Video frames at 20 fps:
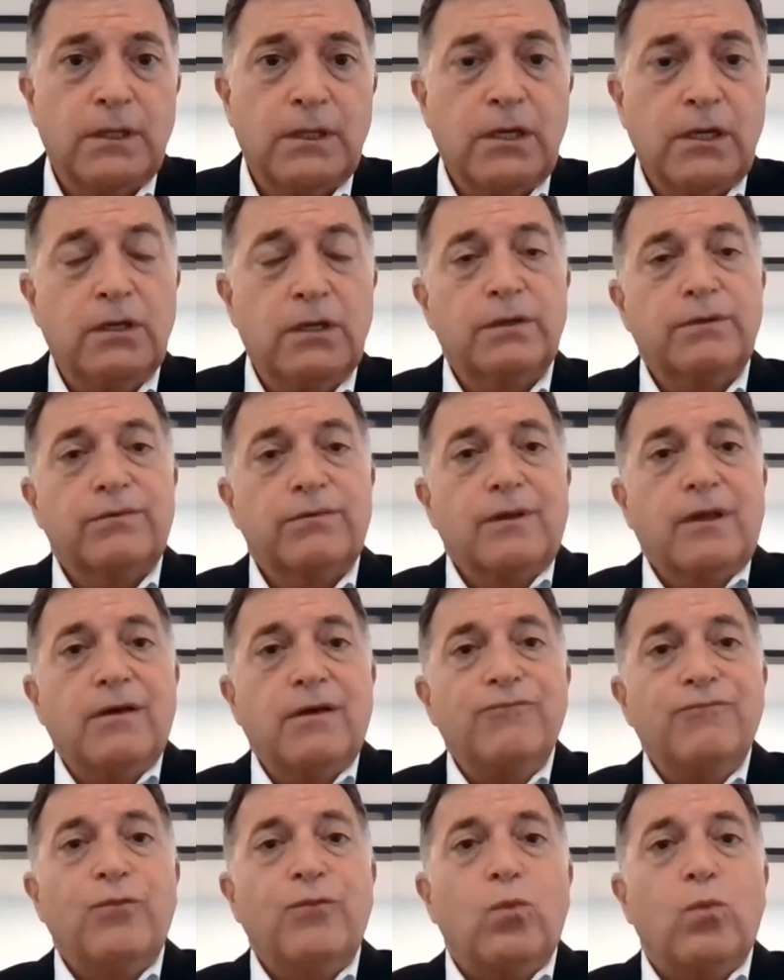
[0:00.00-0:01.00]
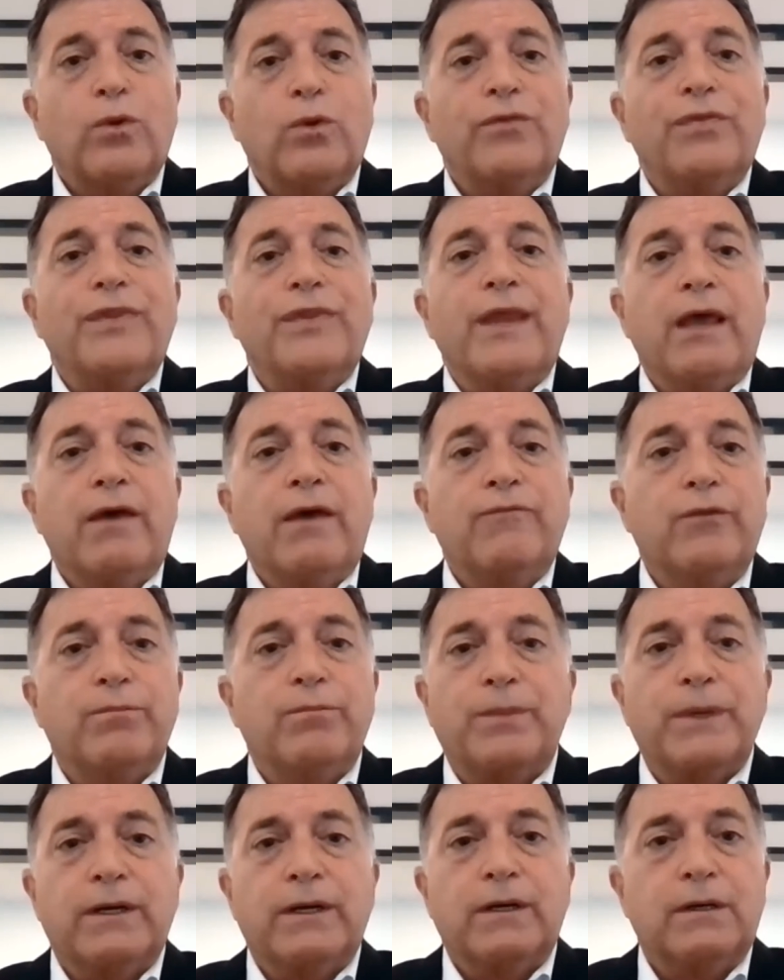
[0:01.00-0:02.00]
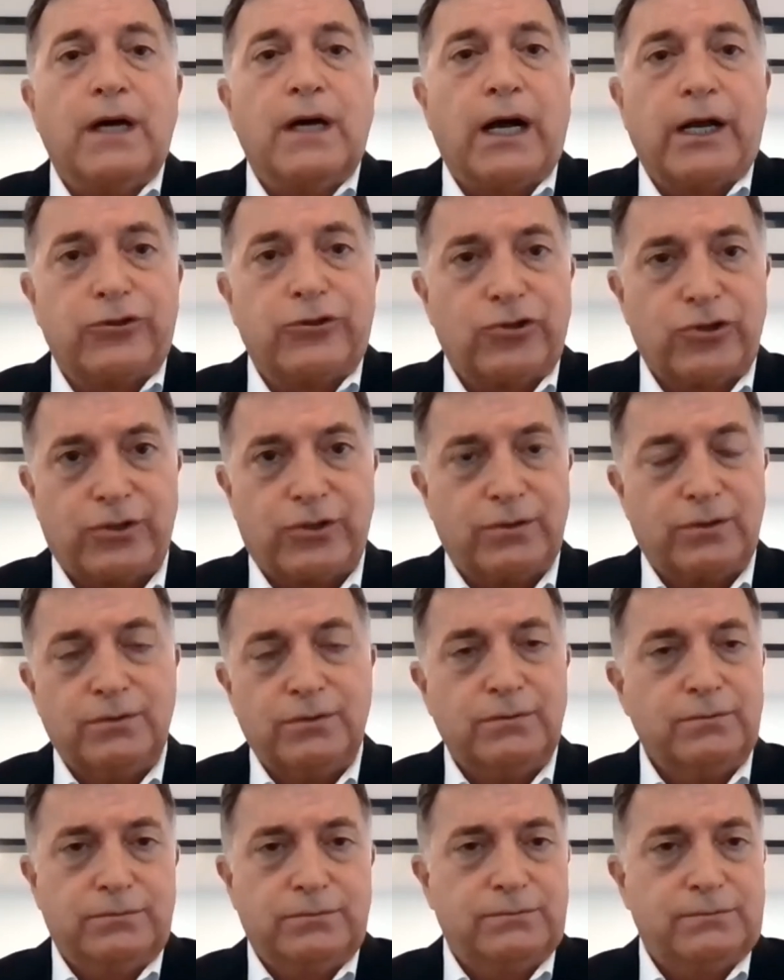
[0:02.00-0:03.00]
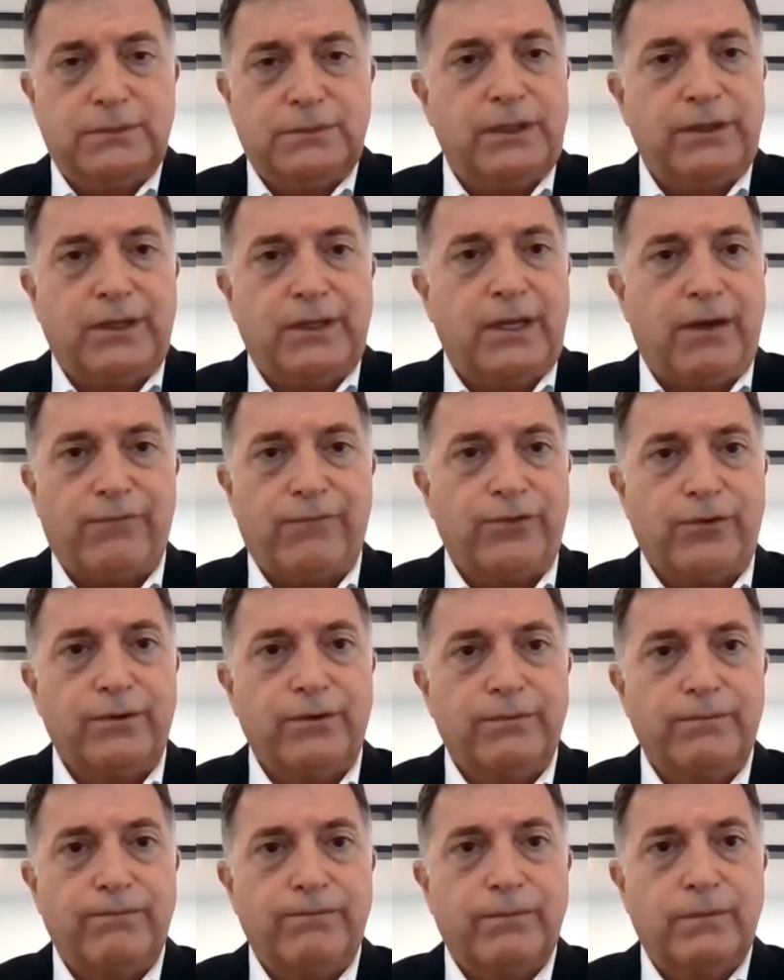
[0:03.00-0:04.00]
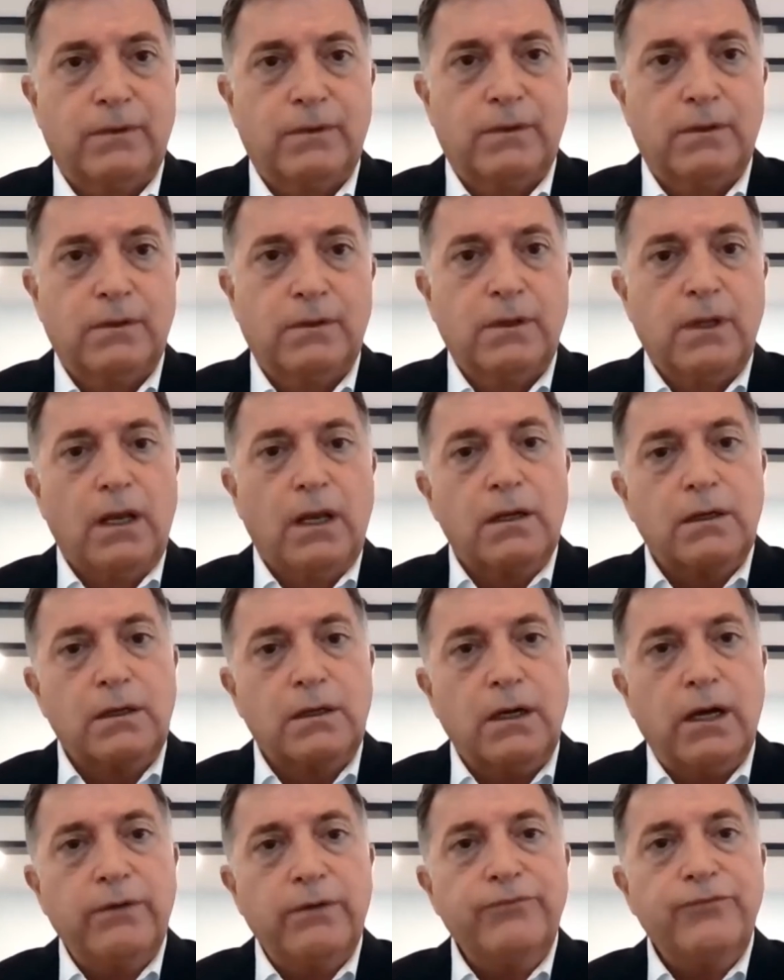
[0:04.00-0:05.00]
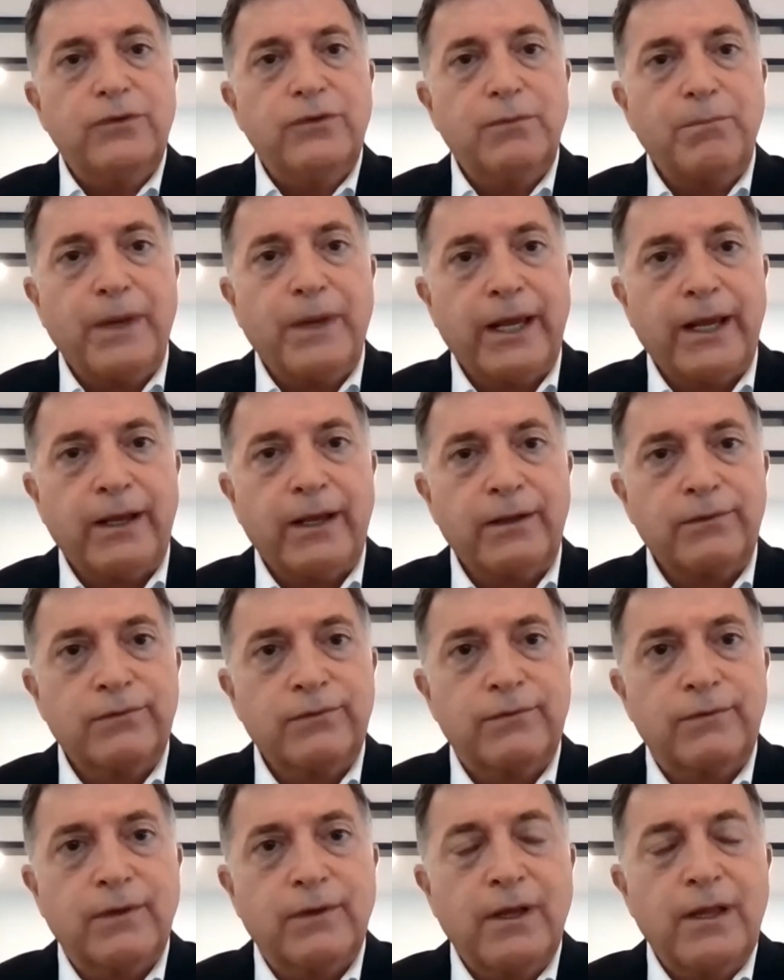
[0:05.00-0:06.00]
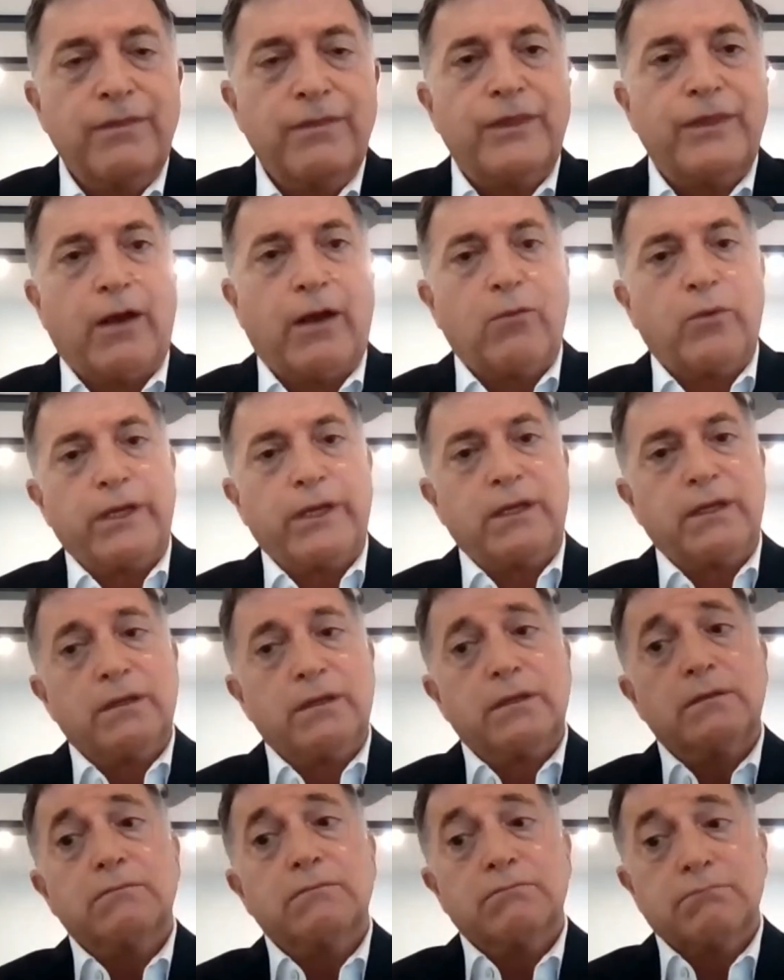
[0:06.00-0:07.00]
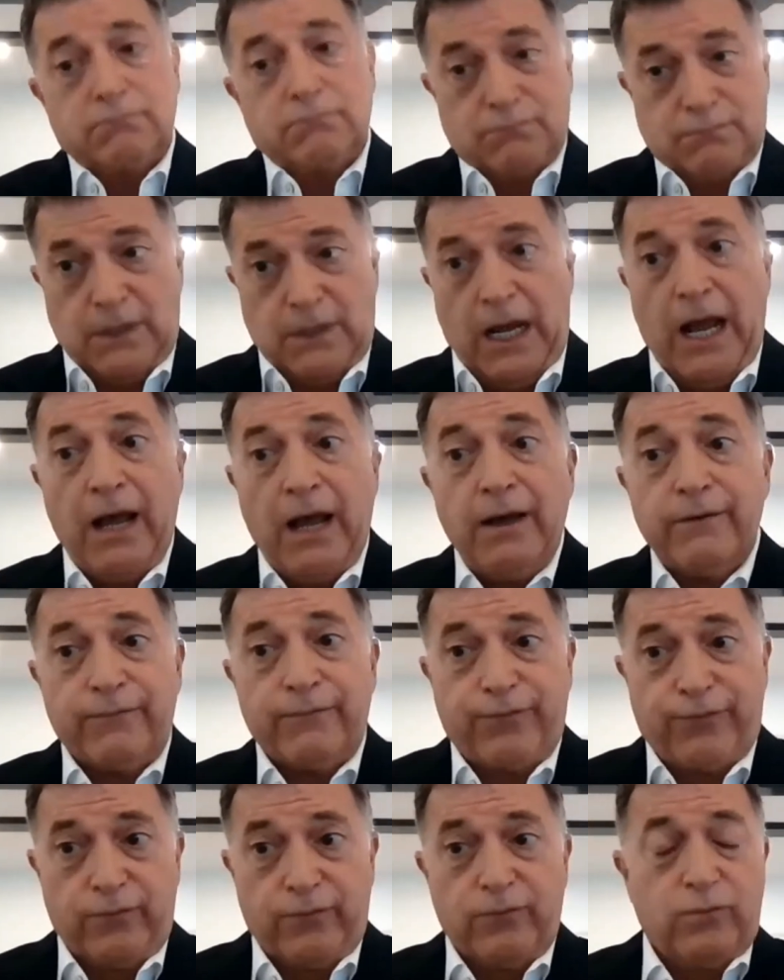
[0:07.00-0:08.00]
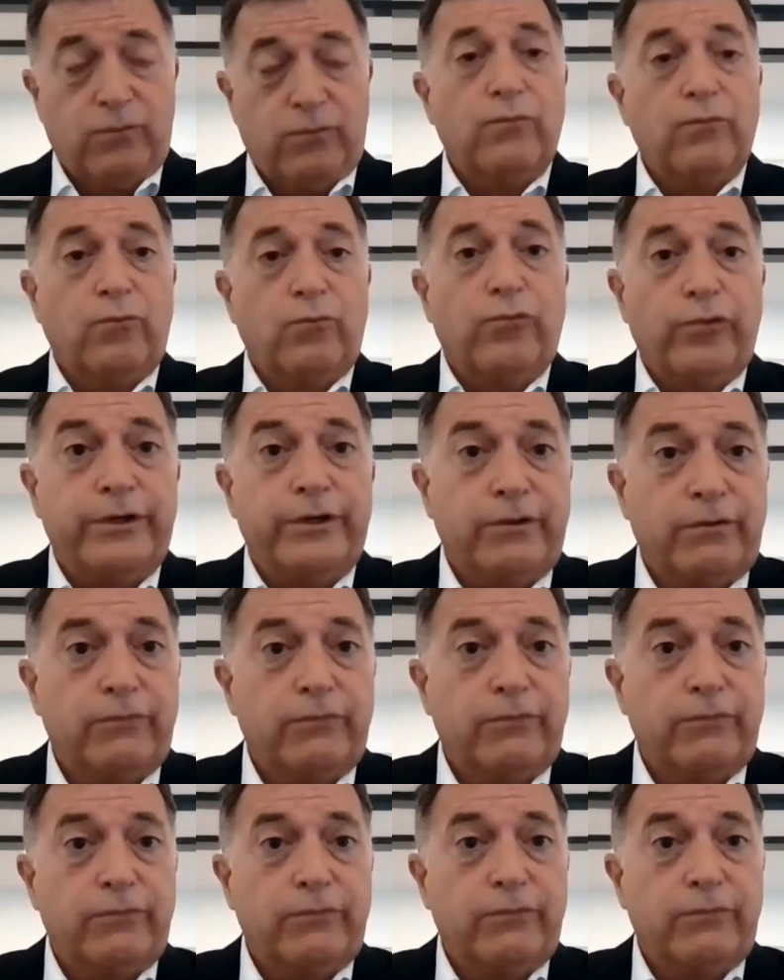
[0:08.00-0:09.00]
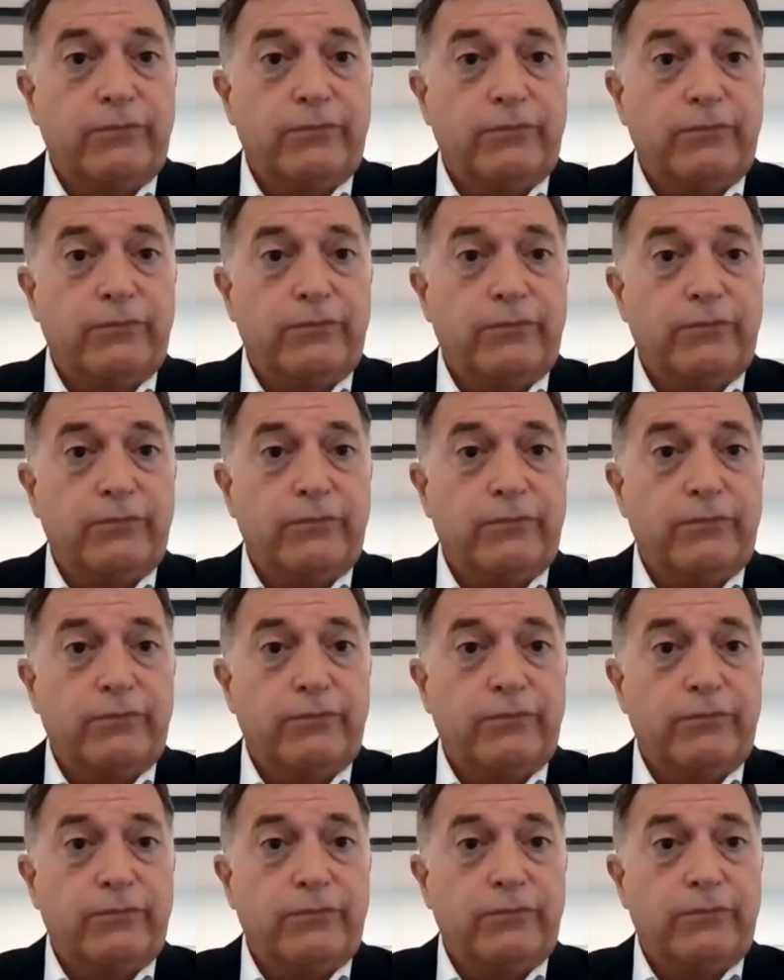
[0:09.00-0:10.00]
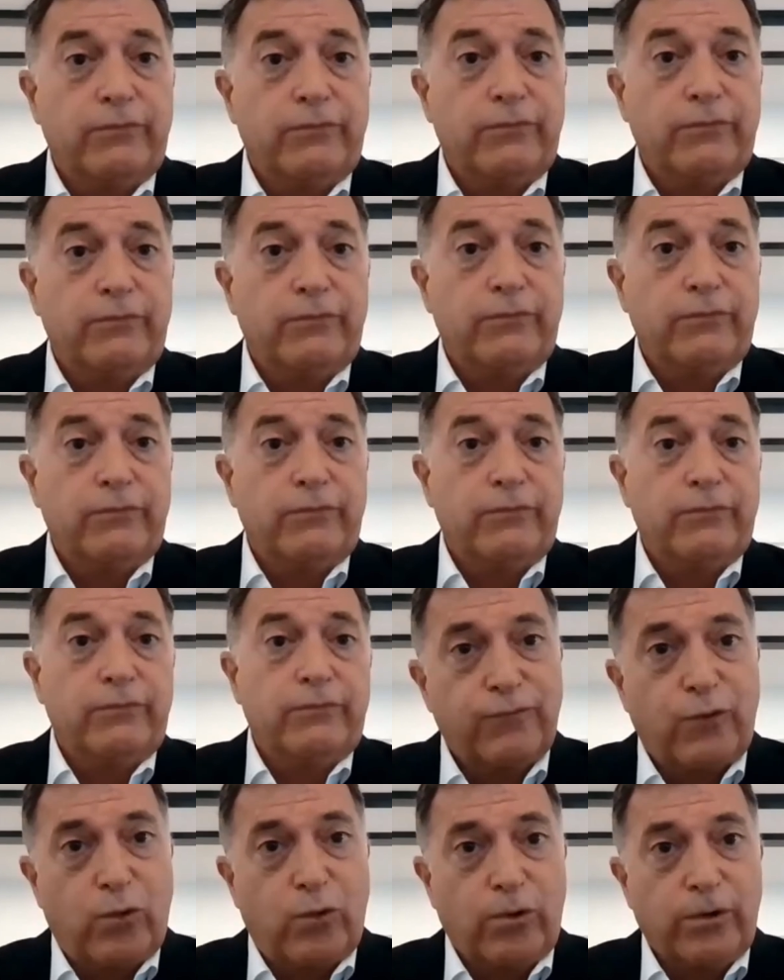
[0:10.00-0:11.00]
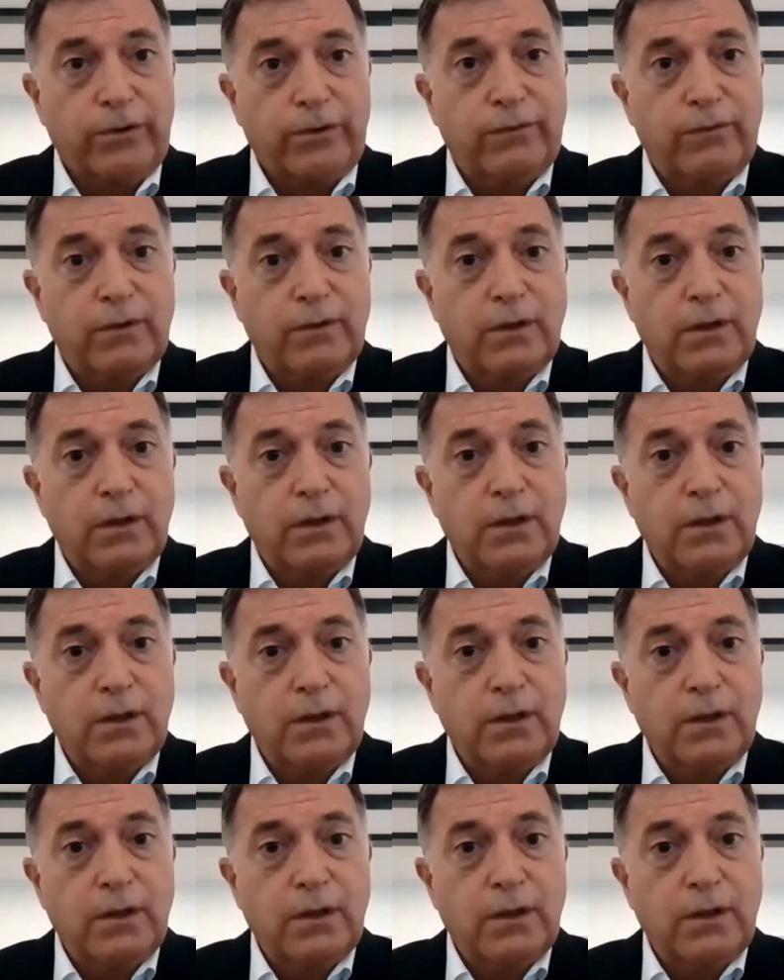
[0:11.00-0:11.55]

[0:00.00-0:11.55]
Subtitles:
because love will never be a logical endeavor. Love demands that we have realistic considerations, of course,